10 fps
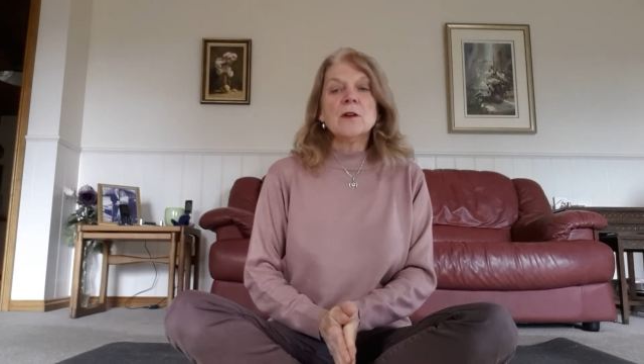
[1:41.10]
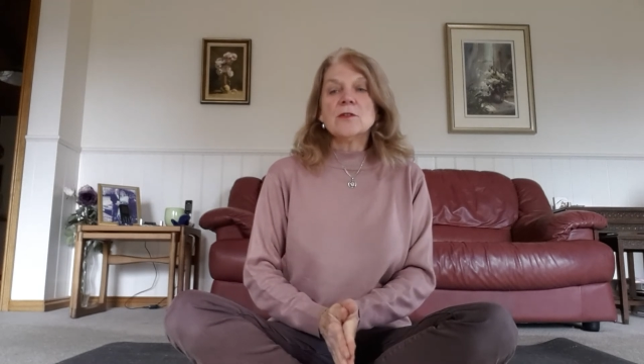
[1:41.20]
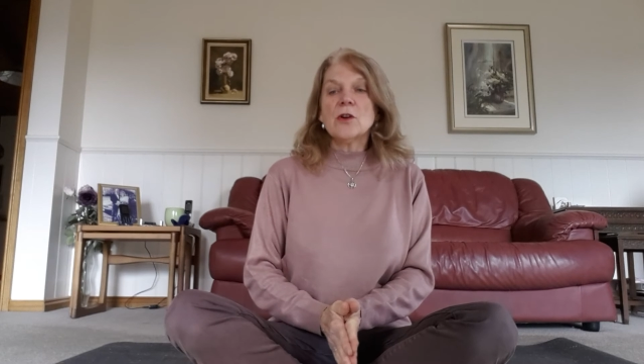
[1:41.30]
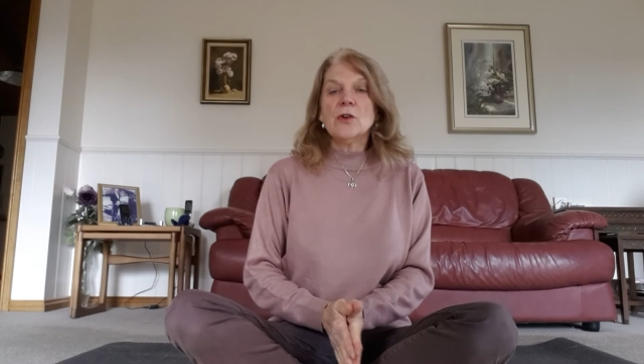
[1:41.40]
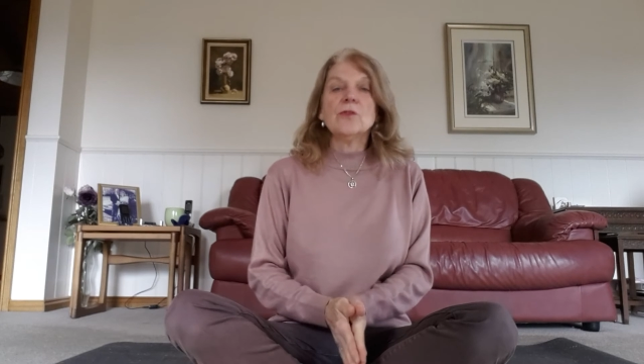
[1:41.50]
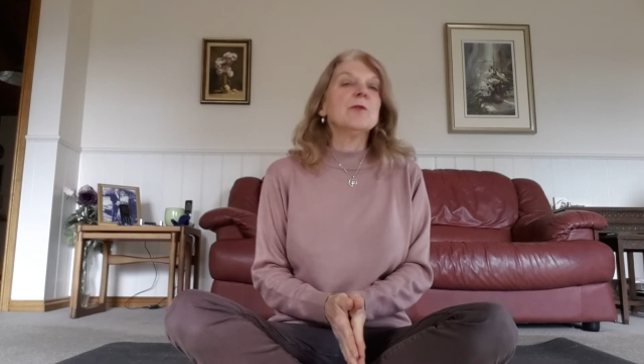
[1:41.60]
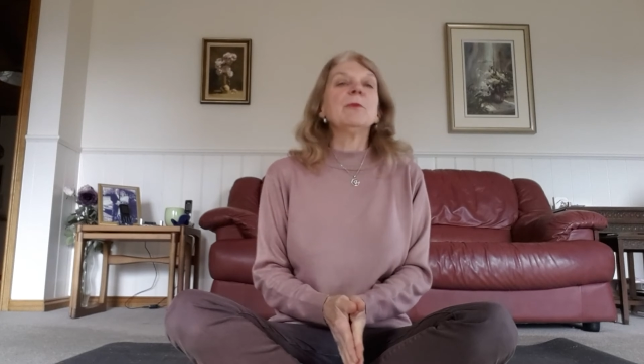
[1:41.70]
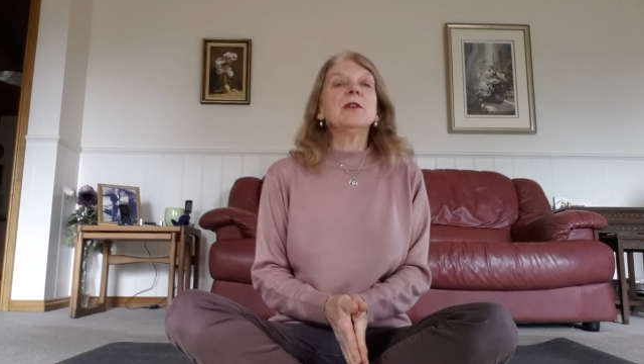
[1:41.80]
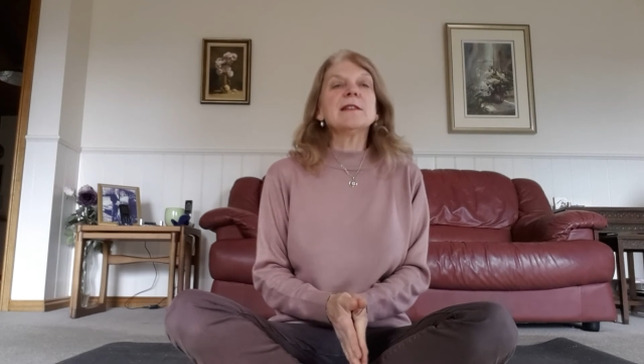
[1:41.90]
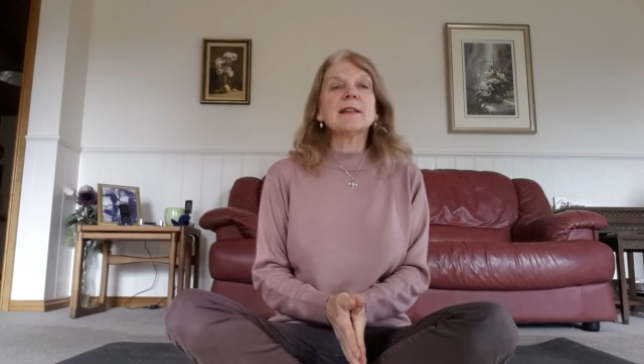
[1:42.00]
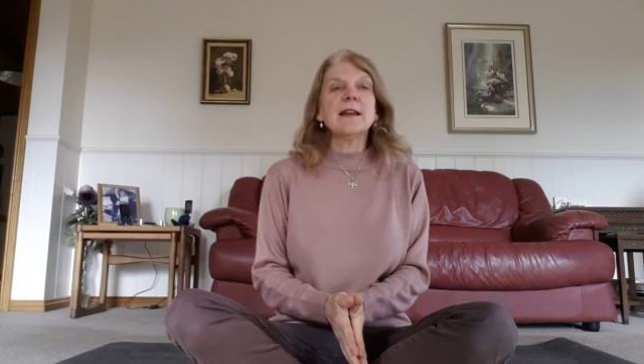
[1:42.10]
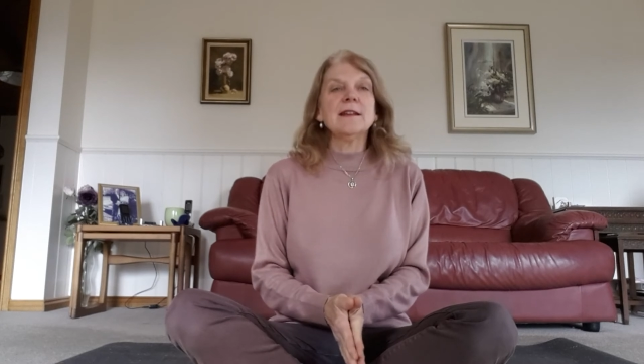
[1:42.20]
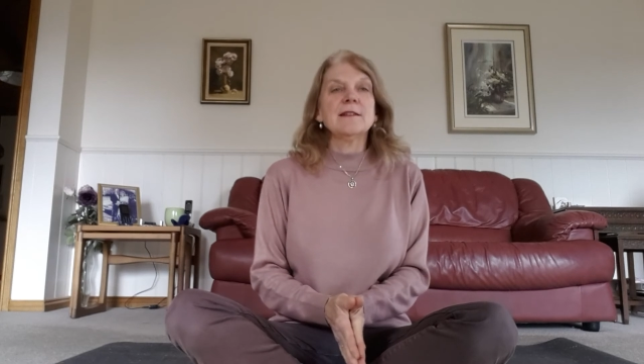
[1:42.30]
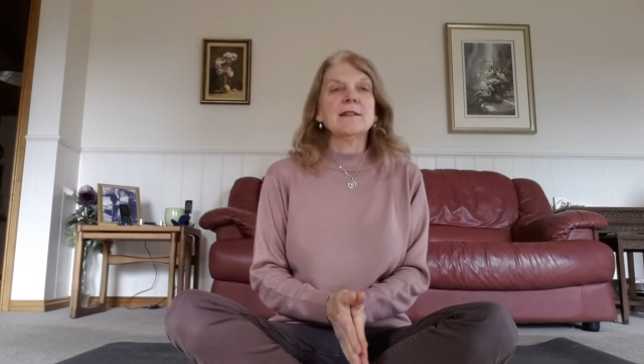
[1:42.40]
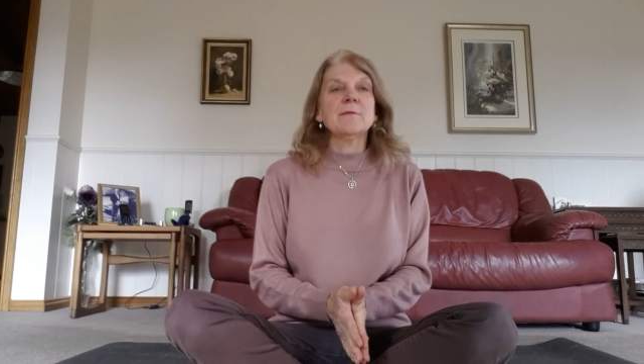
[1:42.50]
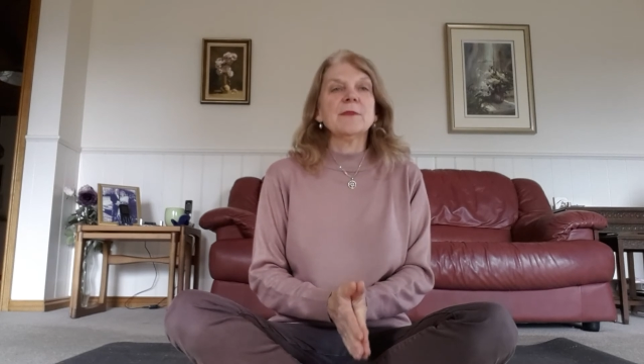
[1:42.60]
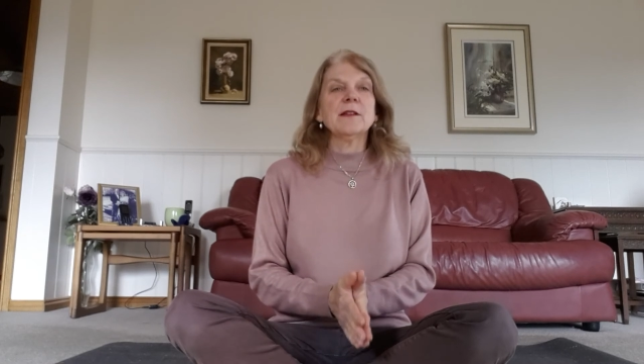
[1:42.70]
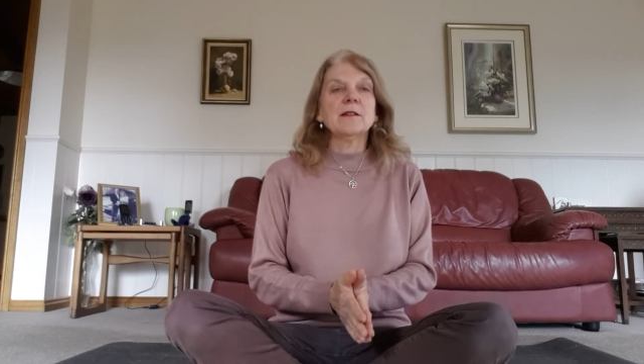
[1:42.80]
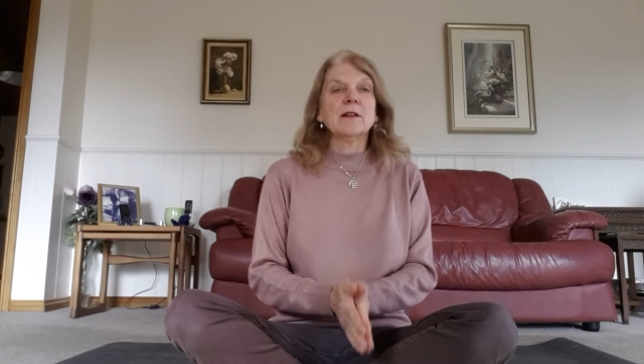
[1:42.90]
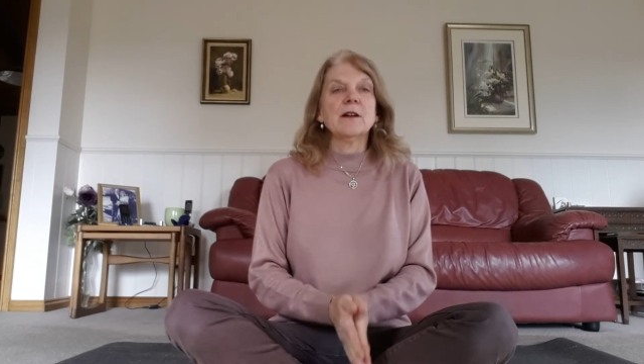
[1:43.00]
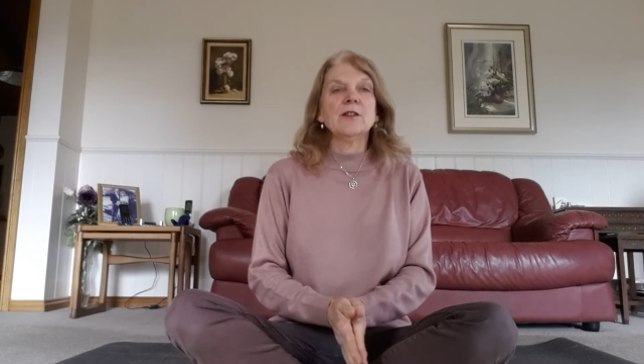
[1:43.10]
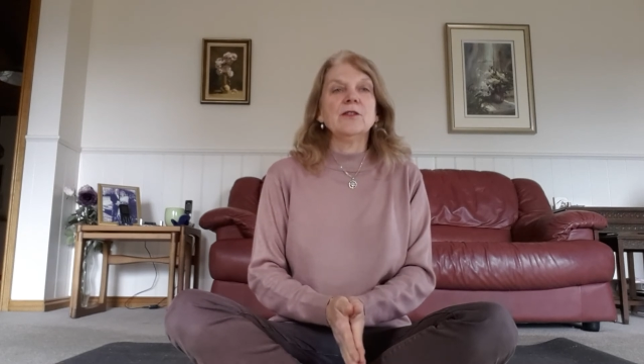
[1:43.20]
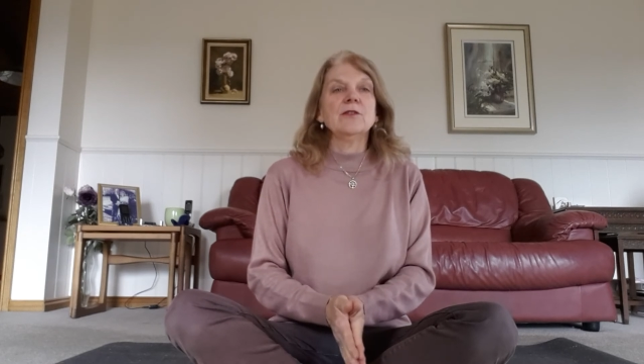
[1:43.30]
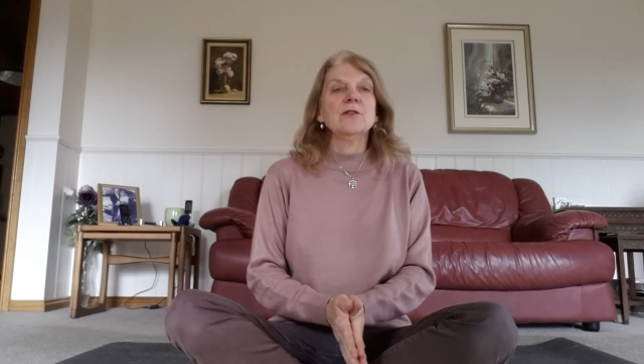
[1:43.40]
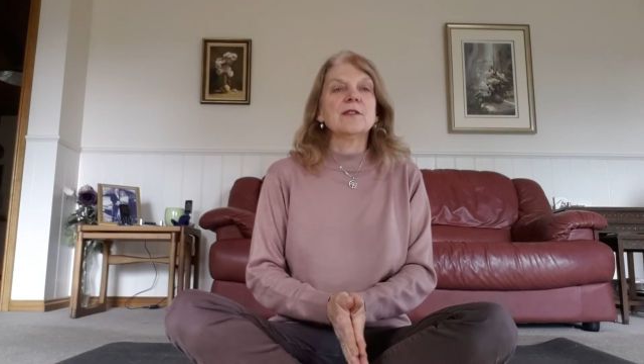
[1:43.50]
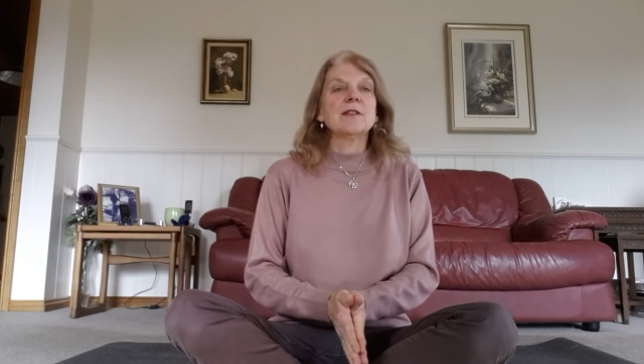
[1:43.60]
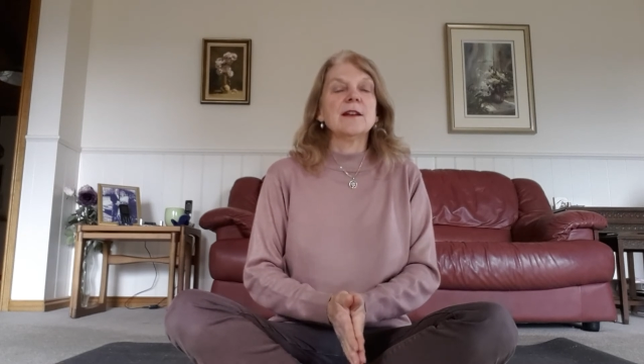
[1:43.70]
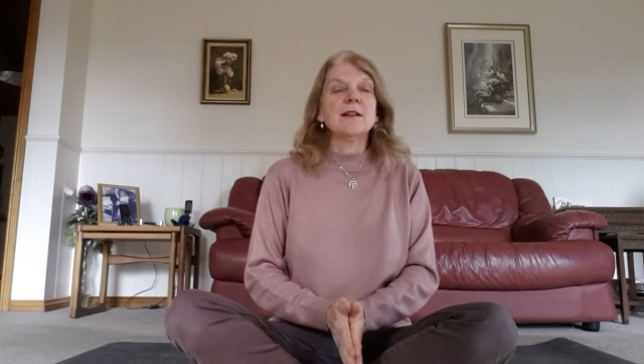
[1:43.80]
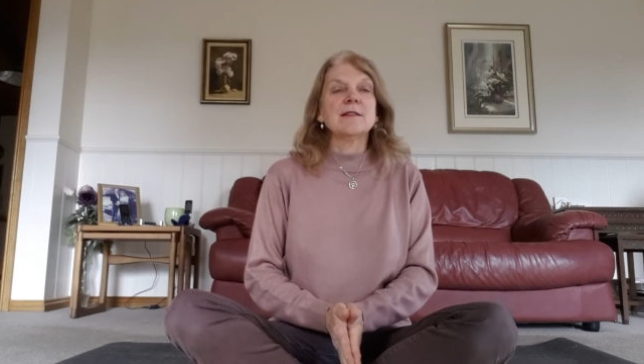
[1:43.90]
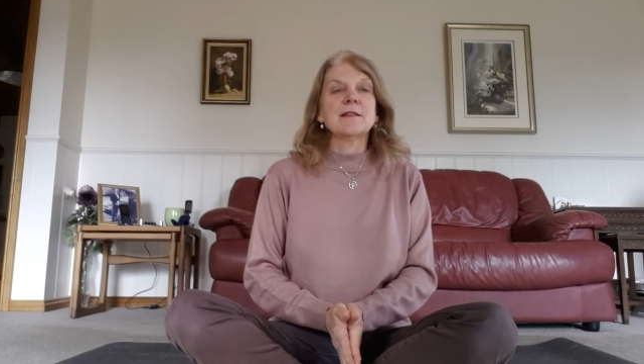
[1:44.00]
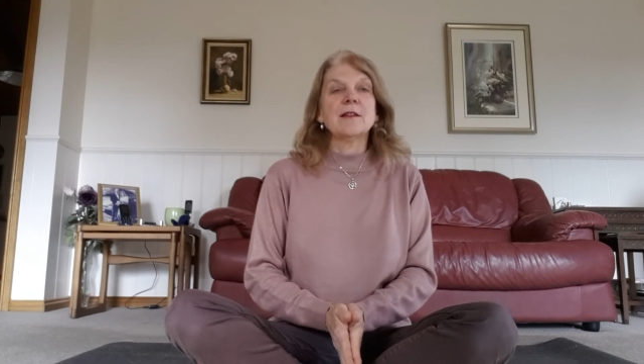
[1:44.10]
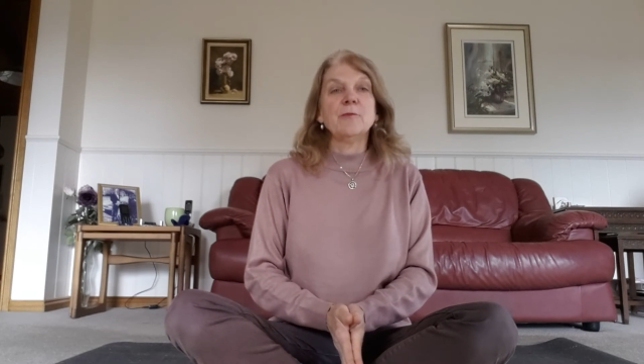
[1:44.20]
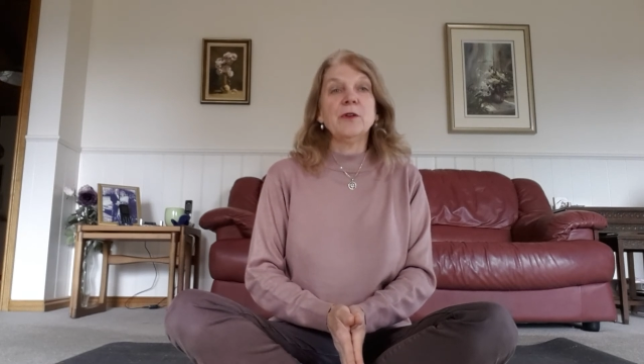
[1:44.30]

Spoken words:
So the body scan is something that I use as